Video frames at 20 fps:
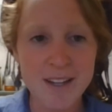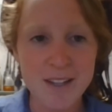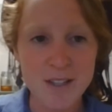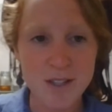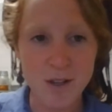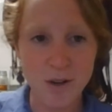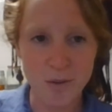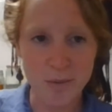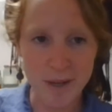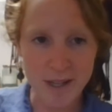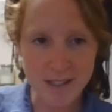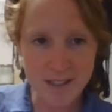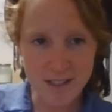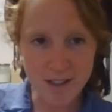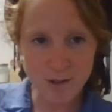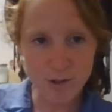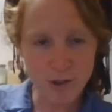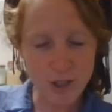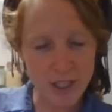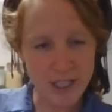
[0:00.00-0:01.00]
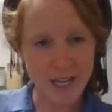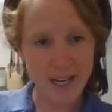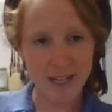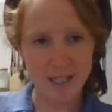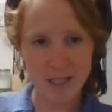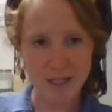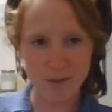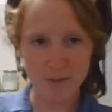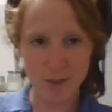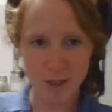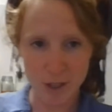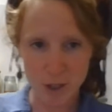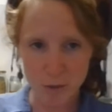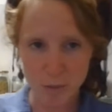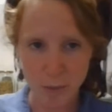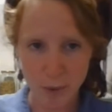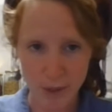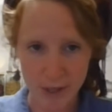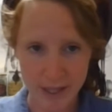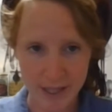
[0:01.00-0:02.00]
So my solution has finished
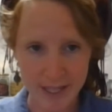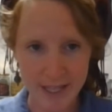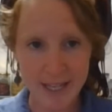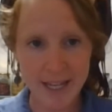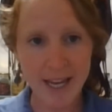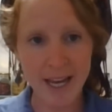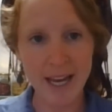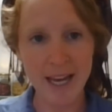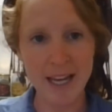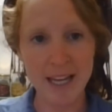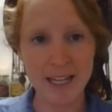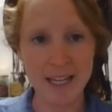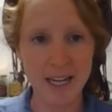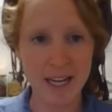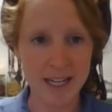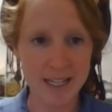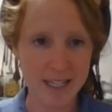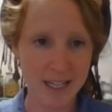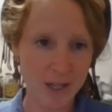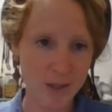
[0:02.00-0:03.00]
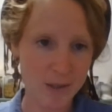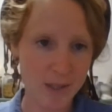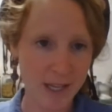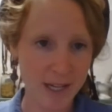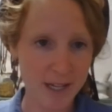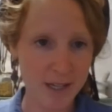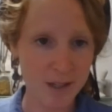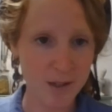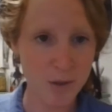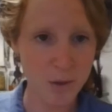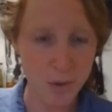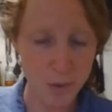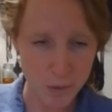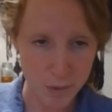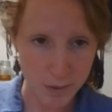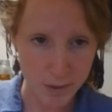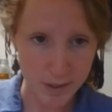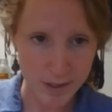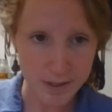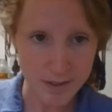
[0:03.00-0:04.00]
boiling, and I now let it
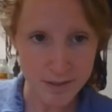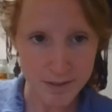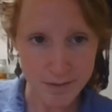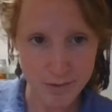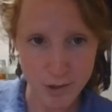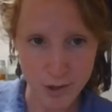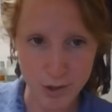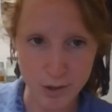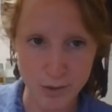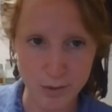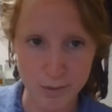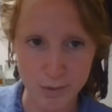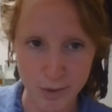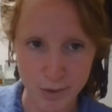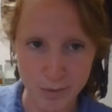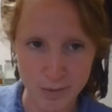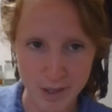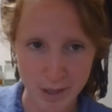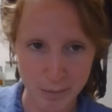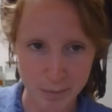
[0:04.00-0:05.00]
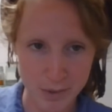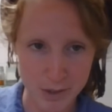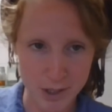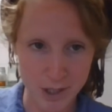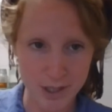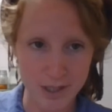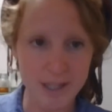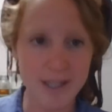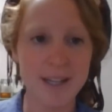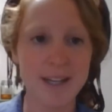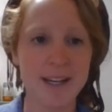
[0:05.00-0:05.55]
cool to room temperature.